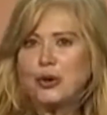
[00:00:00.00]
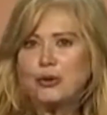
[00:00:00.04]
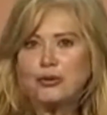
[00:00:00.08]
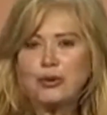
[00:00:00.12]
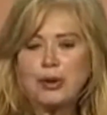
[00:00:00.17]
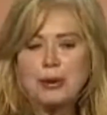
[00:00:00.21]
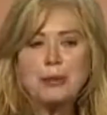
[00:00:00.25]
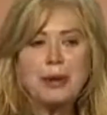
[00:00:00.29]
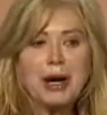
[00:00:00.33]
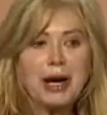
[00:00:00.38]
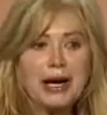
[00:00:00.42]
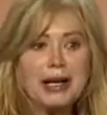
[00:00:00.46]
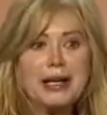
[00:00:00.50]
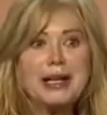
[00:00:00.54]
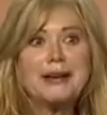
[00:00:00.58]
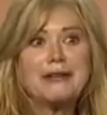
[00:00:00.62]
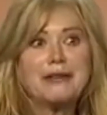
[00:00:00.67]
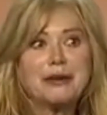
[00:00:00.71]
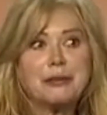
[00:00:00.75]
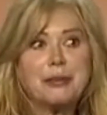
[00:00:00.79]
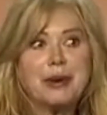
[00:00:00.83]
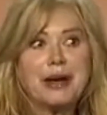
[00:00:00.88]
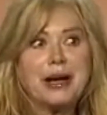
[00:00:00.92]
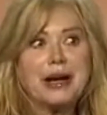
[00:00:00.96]
remind
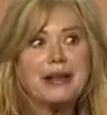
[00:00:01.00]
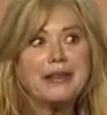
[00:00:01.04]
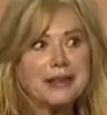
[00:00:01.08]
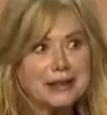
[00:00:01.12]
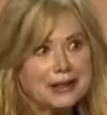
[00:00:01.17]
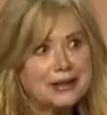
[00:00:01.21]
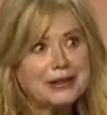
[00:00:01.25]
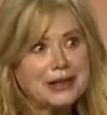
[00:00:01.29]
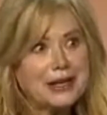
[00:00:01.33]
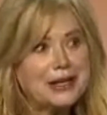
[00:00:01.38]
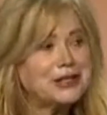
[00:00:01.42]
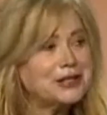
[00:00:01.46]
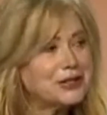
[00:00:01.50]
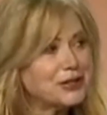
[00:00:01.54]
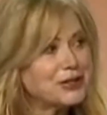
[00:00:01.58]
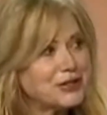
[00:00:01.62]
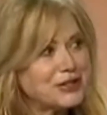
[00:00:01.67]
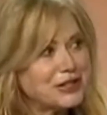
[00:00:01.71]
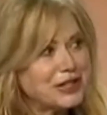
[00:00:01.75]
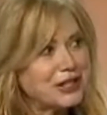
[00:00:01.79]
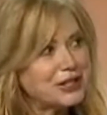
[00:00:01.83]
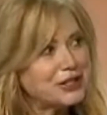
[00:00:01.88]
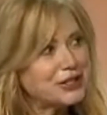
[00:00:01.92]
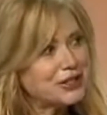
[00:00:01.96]
everybody that Nature
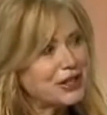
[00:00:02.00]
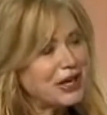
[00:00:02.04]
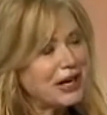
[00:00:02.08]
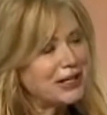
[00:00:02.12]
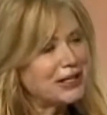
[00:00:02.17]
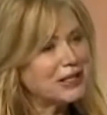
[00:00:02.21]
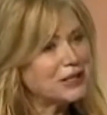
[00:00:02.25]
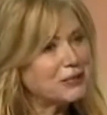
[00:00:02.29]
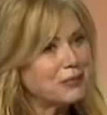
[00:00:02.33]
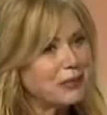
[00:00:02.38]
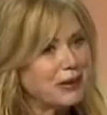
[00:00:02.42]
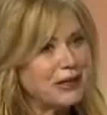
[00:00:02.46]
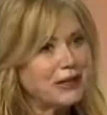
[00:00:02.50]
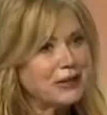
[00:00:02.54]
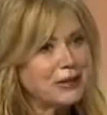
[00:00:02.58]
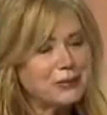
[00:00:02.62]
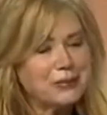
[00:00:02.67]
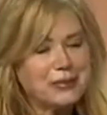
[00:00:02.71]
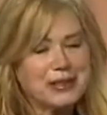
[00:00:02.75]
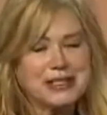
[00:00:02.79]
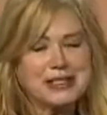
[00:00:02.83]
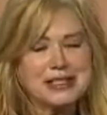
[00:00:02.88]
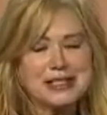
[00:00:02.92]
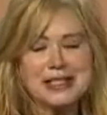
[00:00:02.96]
Sunshine has been in the
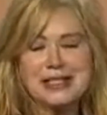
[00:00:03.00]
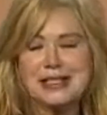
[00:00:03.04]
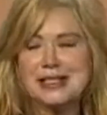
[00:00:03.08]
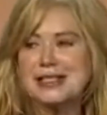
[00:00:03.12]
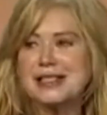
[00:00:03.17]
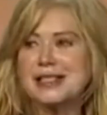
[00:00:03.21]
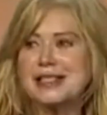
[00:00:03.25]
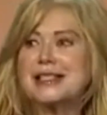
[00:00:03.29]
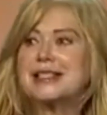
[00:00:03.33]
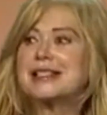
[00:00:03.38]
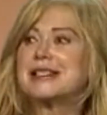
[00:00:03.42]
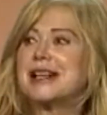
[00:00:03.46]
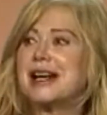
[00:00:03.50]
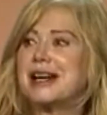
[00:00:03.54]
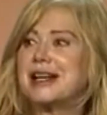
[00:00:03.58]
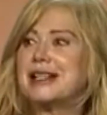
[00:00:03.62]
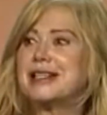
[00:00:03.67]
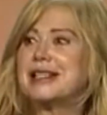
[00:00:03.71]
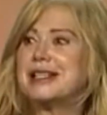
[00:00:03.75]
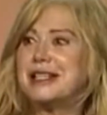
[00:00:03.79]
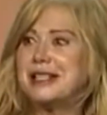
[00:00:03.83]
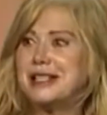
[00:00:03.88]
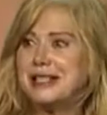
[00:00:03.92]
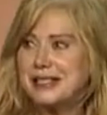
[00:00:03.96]
business since
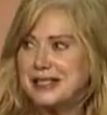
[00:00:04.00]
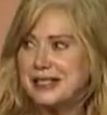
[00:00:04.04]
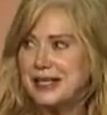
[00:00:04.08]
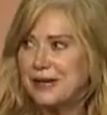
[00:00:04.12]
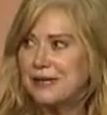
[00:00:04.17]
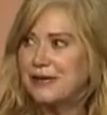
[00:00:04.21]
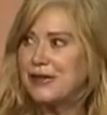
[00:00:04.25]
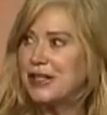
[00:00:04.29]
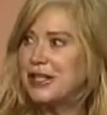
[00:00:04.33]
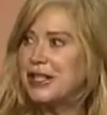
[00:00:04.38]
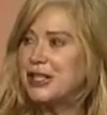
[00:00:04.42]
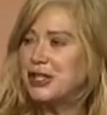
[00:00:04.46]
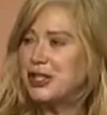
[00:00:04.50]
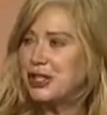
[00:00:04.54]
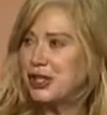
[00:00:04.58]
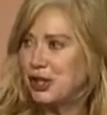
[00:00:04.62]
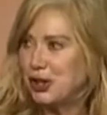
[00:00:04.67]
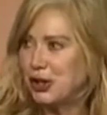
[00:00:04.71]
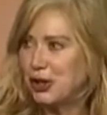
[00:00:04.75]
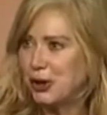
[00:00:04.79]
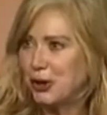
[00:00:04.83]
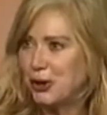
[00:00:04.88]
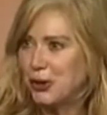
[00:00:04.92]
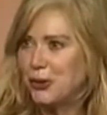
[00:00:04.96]

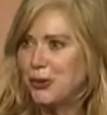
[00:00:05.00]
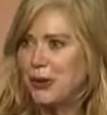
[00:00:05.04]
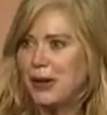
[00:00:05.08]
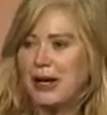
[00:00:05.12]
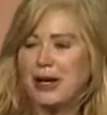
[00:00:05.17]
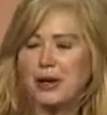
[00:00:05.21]
1972,